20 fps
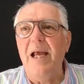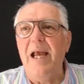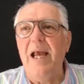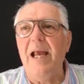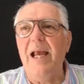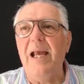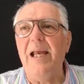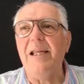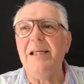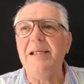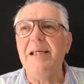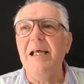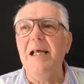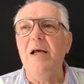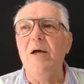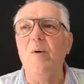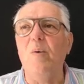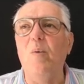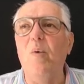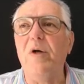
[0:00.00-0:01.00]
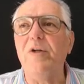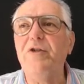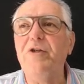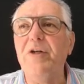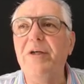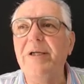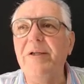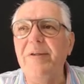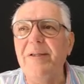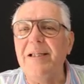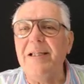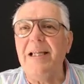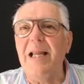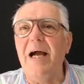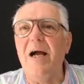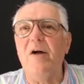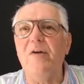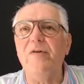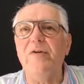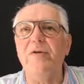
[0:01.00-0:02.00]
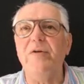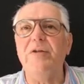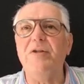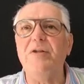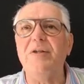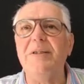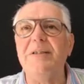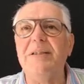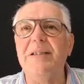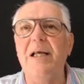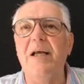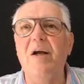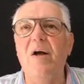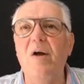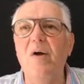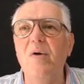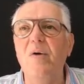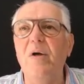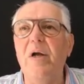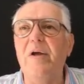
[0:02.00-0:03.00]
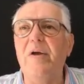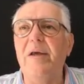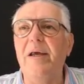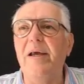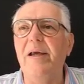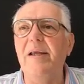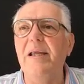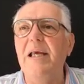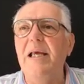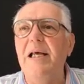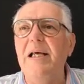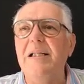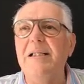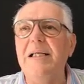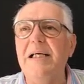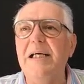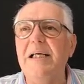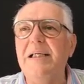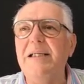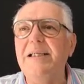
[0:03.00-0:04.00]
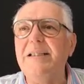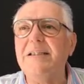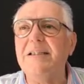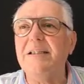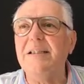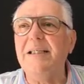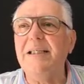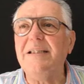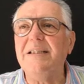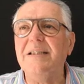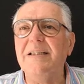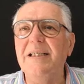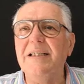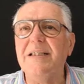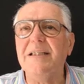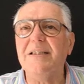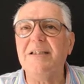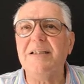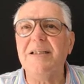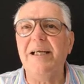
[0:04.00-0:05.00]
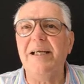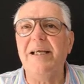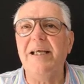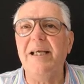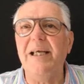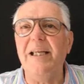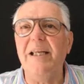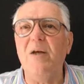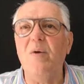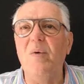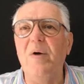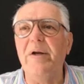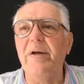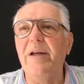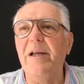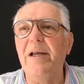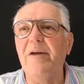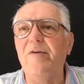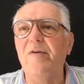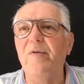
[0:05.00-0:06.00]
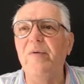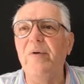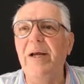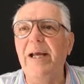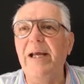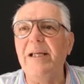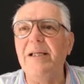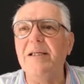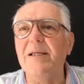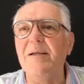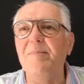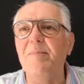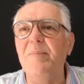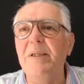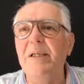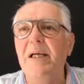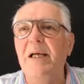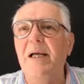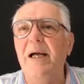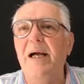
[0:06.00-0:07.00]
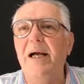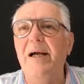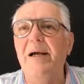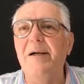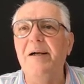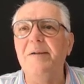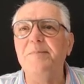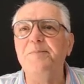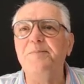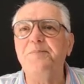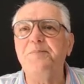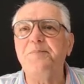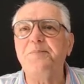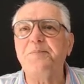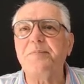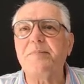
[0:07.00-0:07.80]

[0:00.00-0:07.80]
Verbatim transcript: And what you can now do is you can say, oh, okay, uh, let's let's let's just take anyone at random. Um,